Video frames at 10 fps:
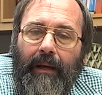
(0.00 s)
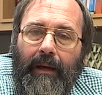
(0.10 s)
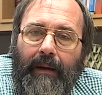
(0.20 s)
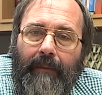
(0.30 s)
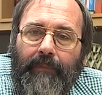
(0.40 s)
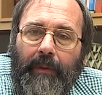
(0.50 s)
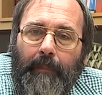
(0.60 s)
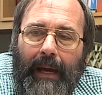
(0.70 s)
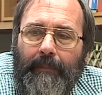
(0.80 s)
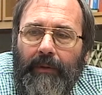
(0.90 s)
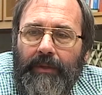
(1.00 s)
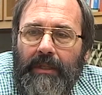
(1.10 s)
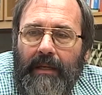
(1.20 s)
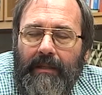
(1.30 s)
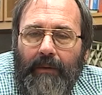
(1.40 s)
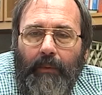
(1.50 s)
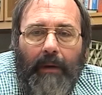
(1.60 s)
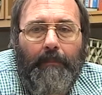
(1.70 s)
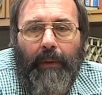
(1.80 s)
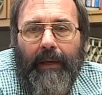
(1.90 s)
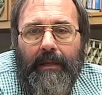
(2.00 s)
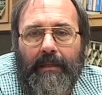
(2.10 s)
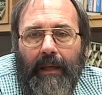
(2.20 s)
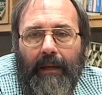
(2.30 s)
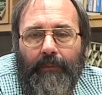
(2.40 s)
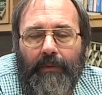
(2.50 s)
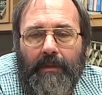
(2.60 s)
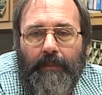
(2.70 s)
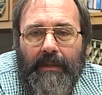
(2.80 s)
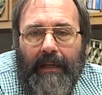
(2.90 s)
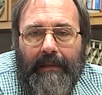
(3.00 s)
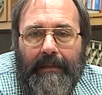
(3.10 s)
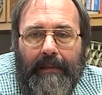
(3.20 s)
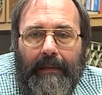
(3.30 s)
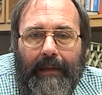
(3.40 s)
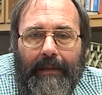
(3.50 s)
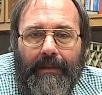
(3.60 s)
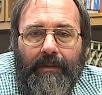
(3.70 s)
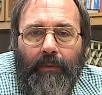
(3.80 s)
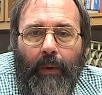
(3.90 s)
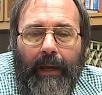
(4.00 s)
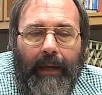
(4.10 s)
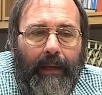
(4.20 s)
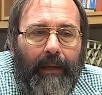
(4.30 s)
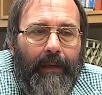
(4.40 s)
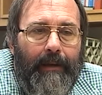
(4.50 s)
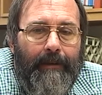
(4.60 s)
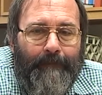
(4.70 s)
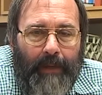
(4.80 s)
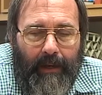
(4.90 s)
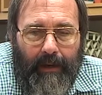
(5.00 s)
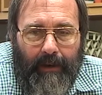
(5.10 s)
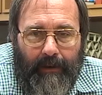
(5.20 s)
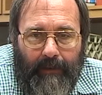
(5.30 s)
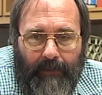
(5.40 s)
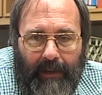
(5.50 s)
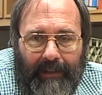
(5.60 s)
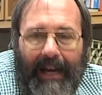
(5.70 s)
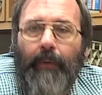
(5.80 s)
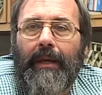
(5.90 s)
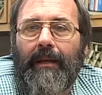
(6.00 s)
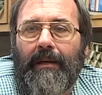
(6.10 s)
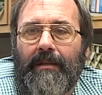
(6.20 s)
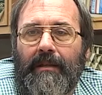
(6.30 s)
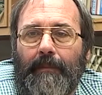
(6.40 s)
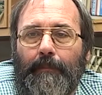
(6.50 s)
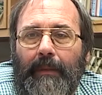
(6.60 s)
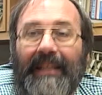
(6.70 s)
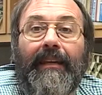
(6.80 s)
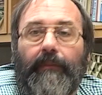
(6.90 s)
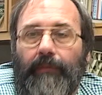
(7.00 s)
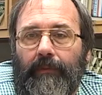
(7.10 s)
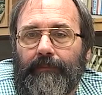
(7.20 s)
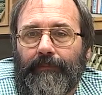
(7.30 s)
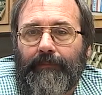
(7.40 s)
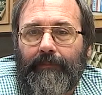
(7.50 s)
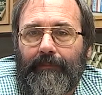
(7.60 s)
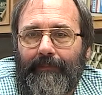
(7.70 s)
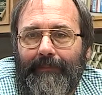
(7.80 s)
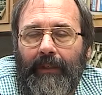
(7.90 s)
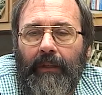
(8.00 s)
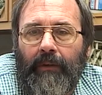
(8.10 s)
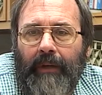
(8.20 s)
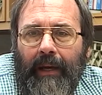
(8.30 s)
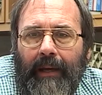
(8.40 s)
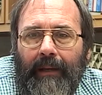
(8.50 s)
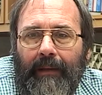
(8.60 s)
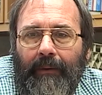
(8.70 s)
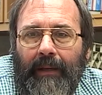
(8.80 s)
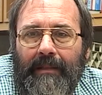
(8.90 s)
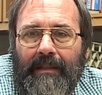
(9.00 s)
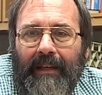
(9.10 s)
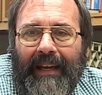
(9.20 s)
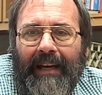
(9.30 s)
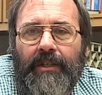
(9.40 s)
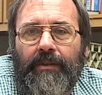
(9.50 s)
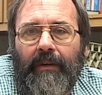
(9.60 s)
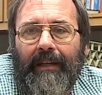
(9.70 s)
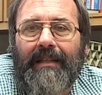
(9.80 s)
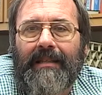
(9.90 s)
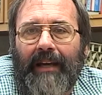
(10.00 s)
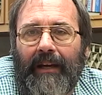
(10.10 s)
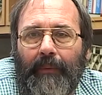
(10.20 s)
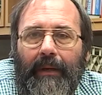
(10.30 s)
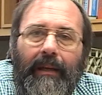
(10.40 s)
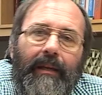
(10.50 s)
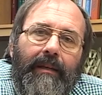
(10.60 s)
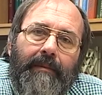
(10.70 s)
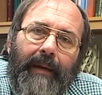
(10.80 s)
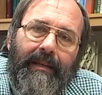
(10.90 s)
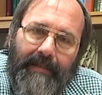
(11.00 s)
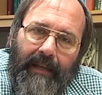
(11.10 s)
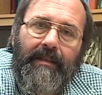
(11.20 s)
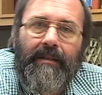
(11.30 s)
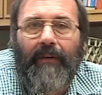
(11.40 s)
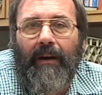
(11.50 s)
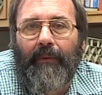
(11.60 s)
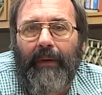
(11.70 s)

The Bible says in one place that it was presented as a way of allowing us to believe. Okay, it's the extra insight we need to make sense of our